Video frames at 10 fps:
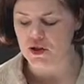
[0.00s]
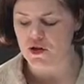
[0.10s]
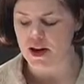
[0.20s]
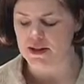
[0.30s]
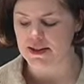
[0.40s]
in
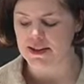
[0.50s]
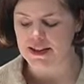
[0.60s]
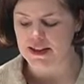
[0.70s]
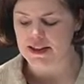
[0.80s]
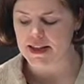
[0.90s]

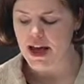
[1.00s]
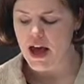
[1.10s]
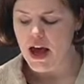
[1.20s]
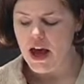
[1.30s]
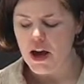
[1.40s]
2006,
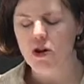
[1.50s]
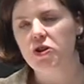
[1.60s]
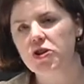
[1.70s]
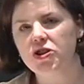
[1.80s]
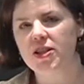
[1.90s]

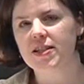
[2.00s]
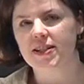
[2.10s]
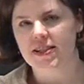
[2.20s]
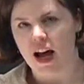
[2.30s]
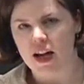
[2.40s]
encourages
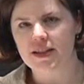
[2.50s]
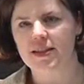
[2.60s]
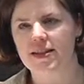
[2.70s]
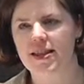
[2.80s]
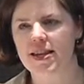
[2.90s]

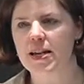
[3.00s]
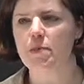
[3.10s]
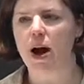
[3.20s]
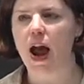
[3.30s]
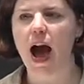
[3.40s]
us to think
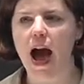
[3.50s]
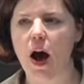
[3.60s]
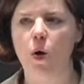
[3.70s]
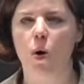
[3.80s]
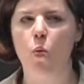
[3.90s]
about
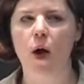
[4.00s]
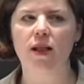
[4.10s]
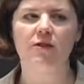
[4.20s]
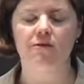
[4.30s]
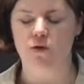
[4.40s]
how a
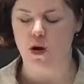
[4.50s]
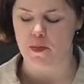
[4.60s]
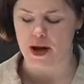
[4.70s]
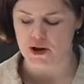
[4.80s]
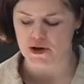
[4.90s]
well
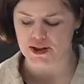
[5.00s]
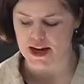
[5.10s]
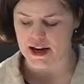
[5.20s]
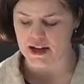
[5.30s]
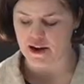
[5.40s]
informed
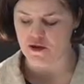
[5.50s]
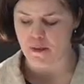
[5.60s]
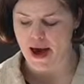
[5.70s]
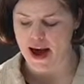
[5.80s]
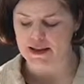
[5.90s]
understanding of the
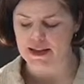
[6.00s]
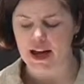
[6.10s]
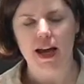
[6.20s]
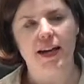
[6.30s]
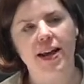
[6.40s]
past
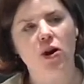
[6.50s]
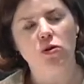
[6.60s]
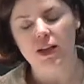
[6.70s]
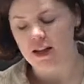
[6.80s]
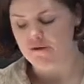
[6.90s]
not
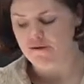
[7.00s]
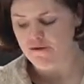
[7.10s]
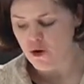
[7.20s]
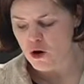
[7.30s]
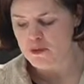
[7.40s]
only
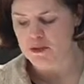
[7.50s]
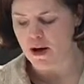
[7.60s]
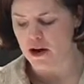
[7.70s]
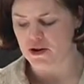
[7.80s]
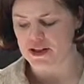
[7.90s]
informs
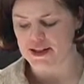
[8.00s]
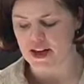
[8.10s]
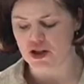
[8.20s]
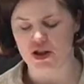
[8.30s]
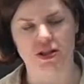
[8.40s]
modern
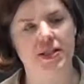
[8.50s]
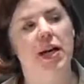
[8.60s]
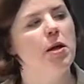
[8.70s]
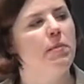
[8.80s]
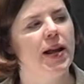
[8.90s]
discussions,
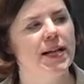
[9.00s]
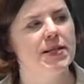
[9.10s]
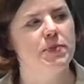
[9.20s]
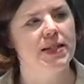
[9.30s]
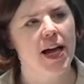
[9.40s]
but
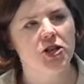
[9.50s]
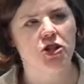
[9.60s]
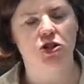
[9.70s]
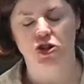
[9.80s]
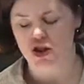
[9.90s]
has the
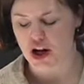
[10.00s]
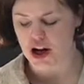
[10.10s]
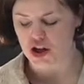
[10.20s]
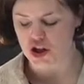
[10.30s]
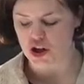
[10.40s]
potential to
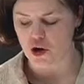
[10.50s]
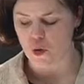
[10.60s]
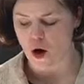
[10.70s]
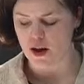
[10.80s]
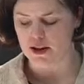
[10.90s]
change
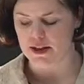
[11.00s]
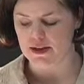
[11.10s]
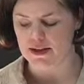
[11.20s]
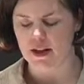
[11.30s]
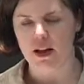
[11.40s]

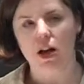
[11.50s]
inequalities.